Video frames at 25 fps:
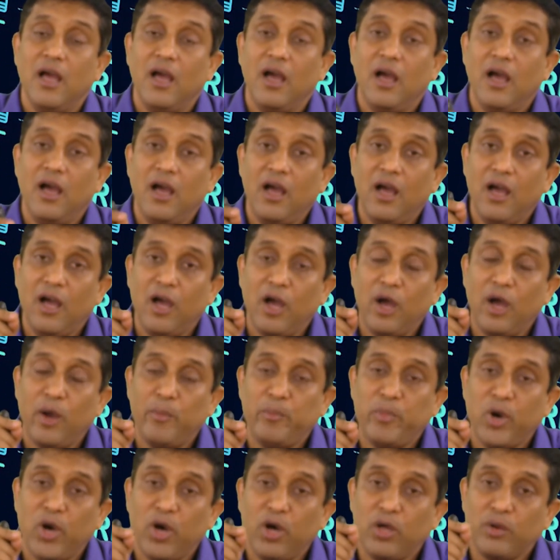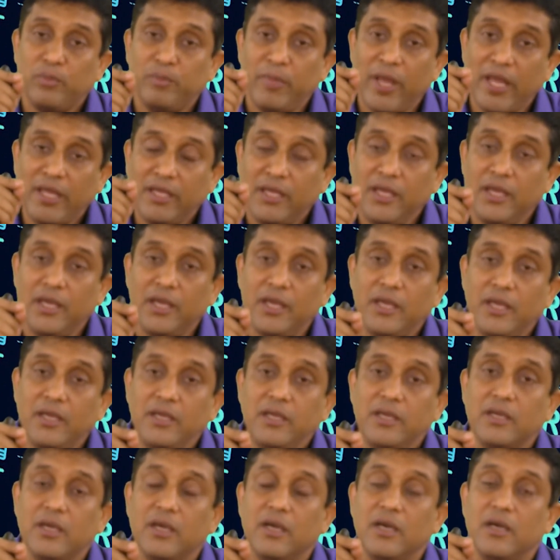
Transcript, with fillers: uh, for making